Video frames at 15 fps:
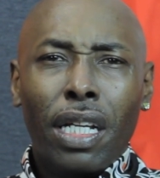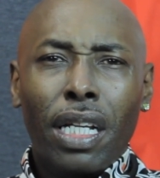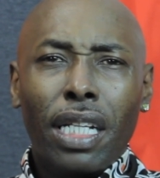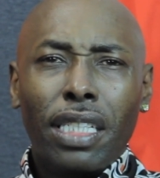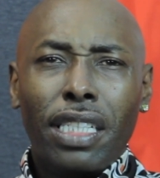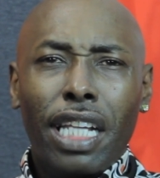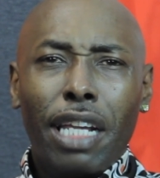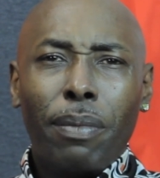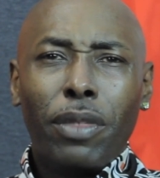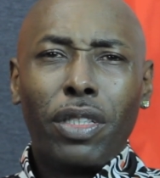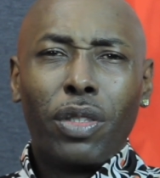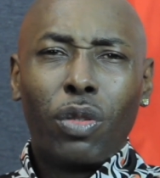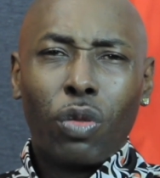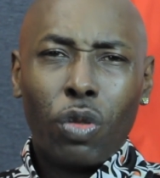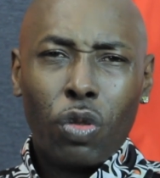his name
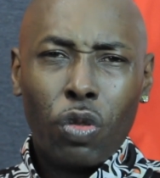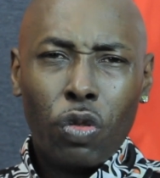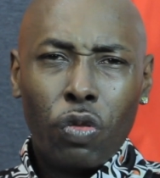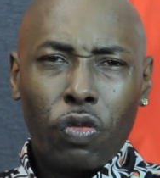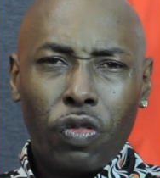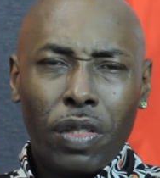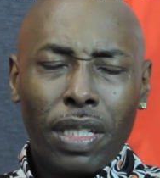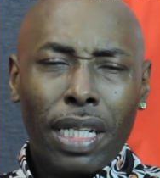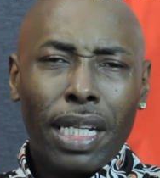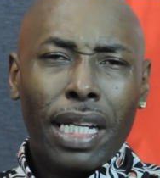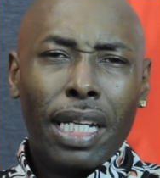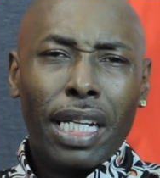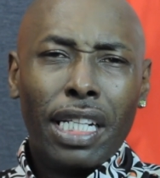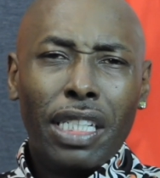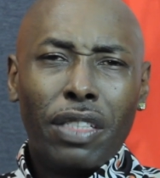is Groove.
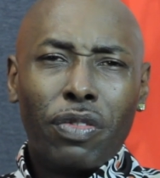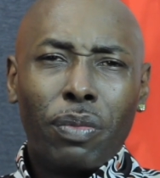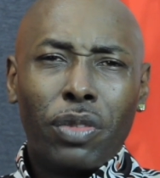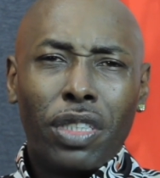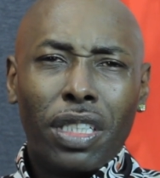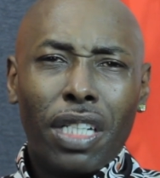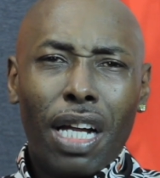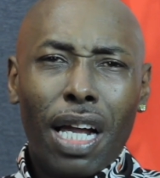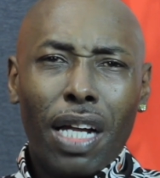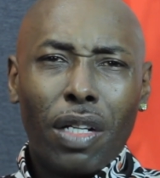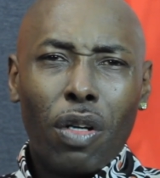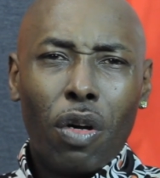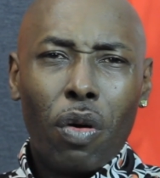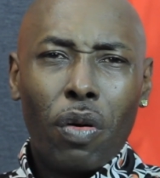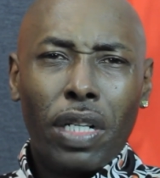He's from
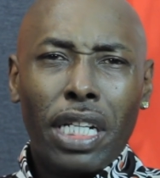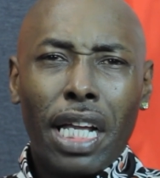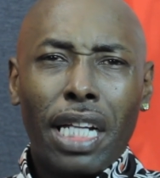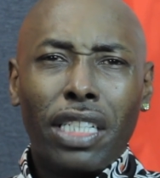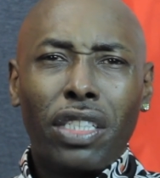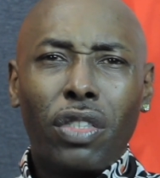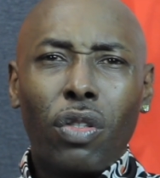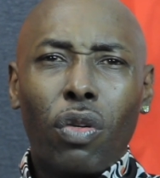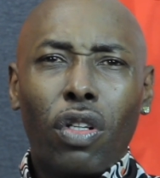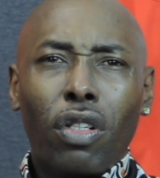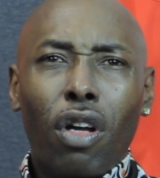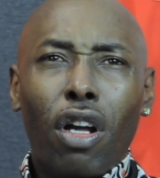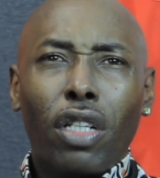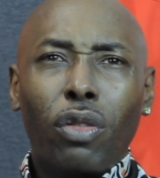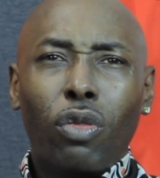Chicago, and he had a store
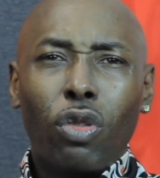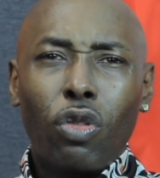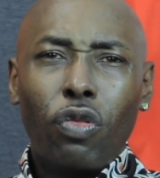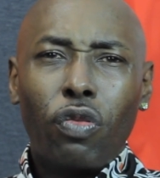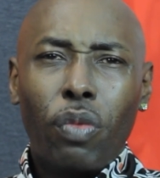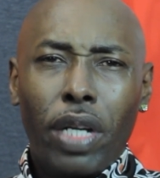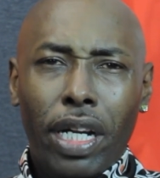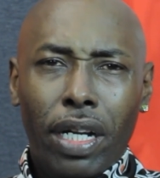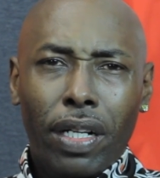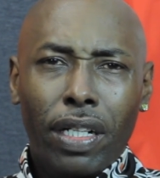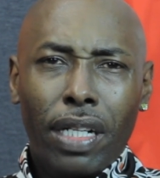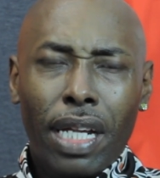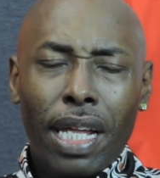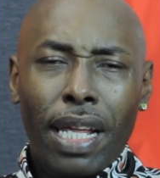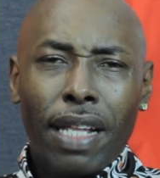called Groove Wear
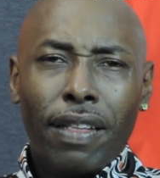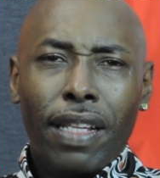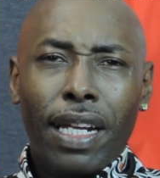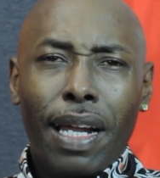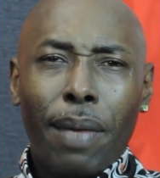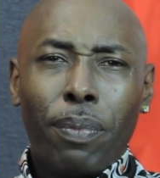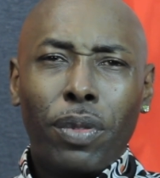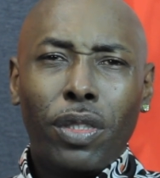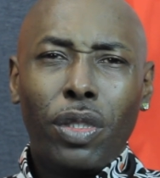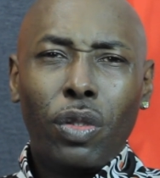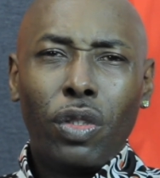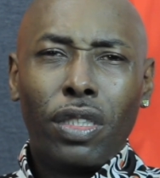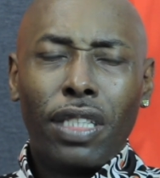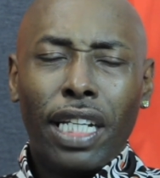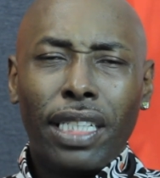that I
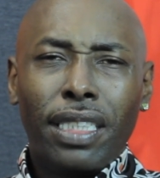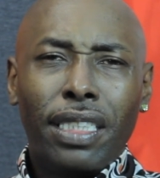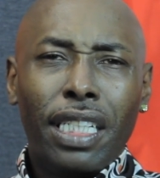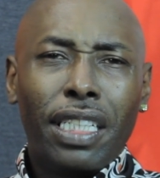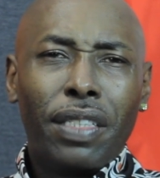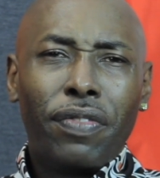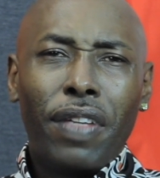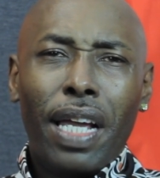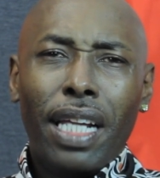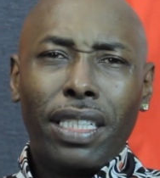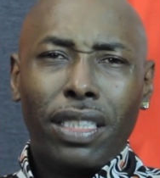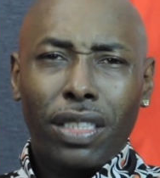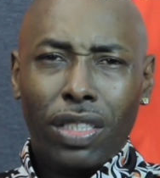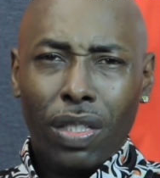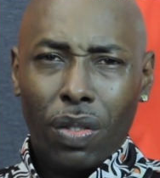produced like 6
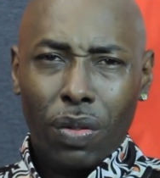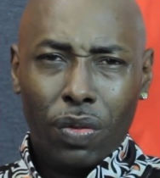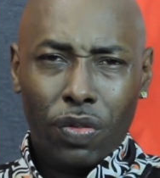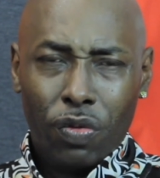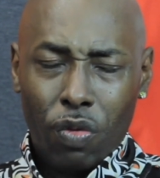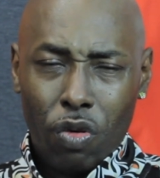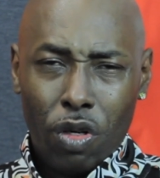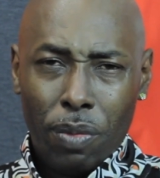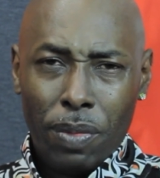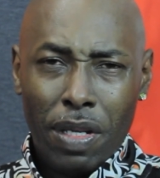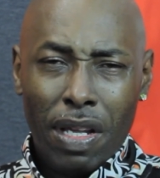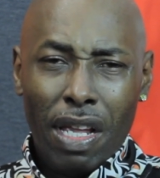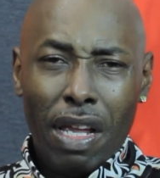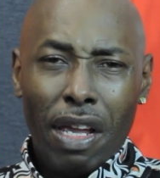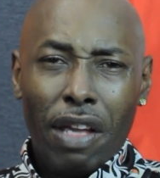fashion shows for him.
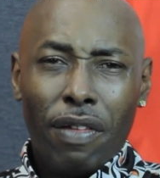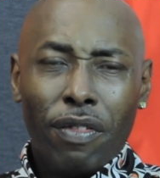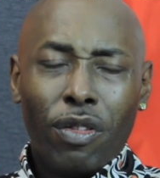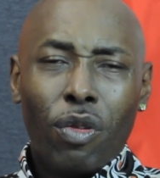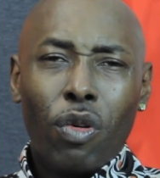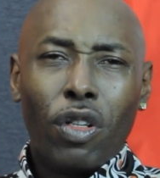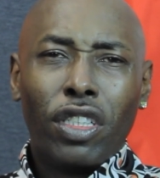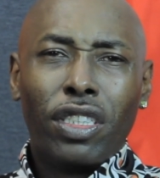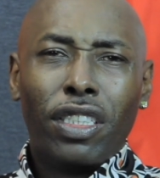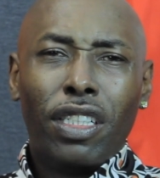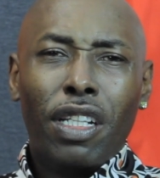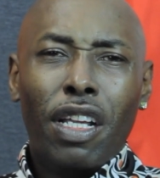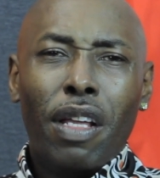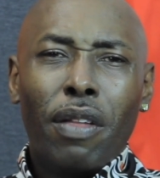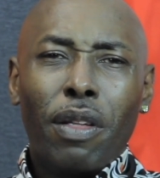And of course,
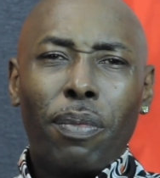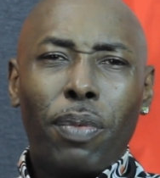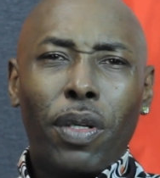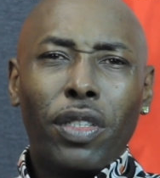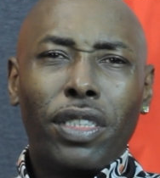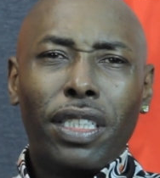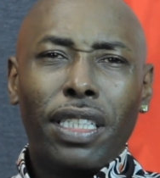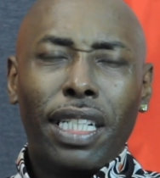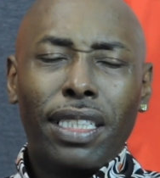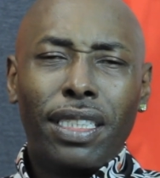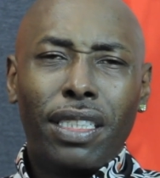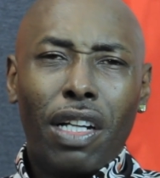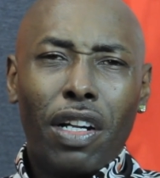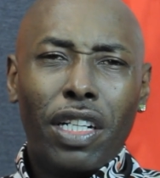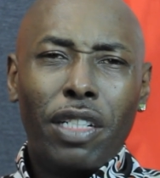the person that
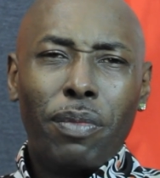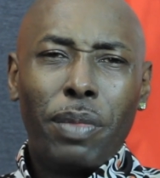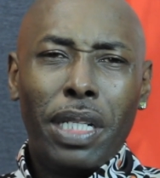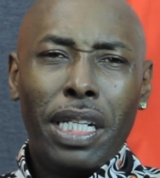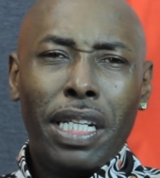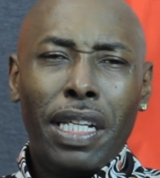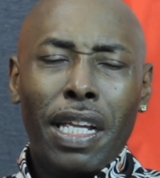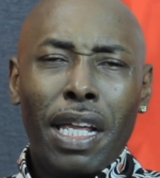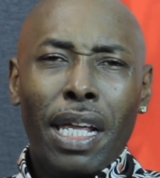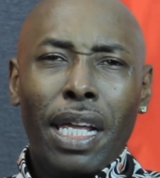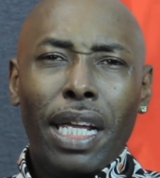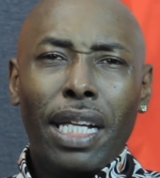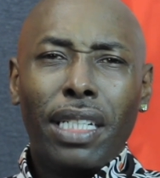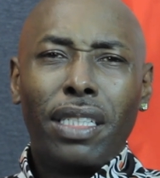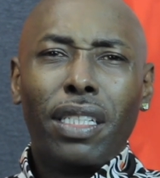started me
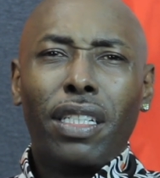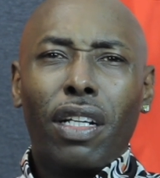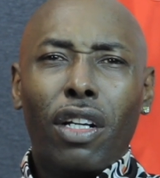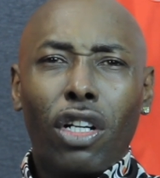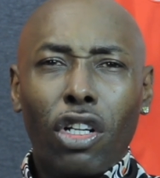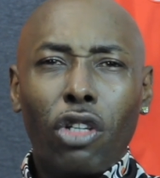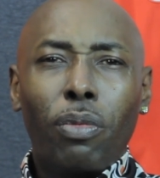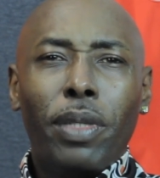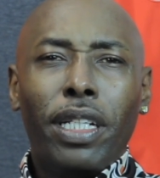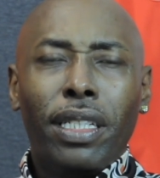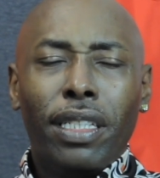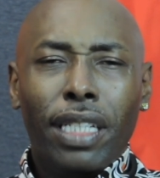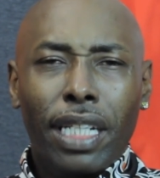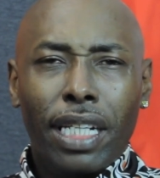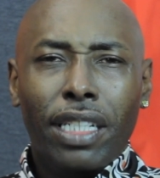into the
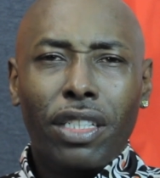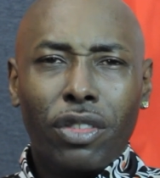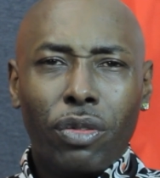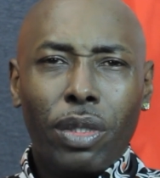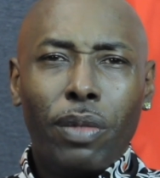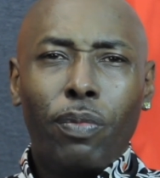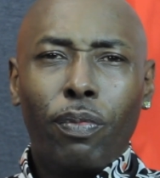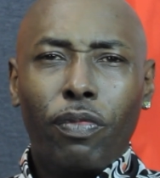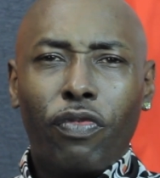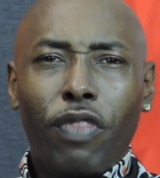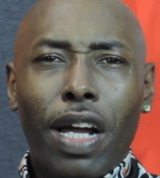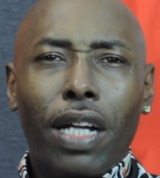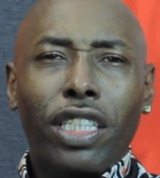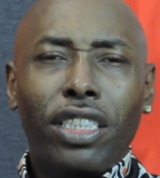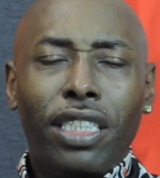urban industry, as
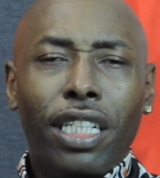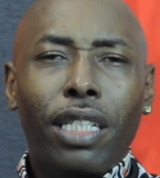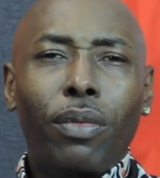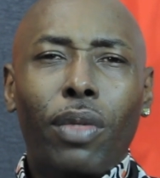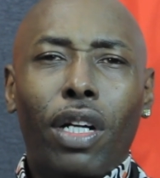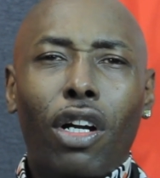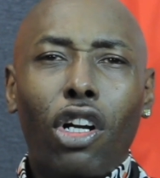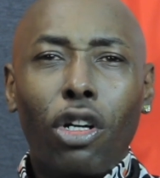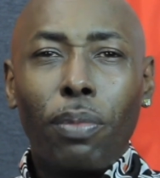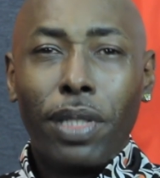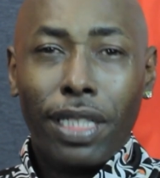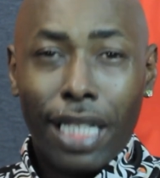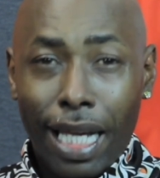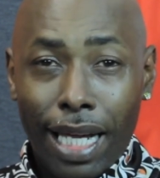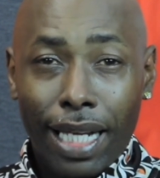far as dealing with
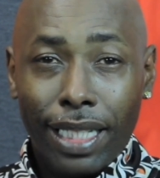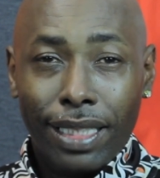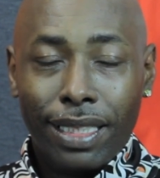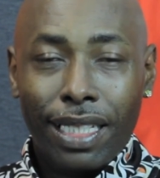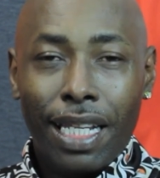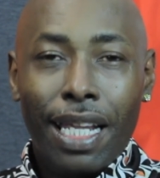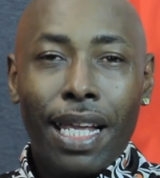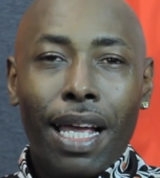urban lines,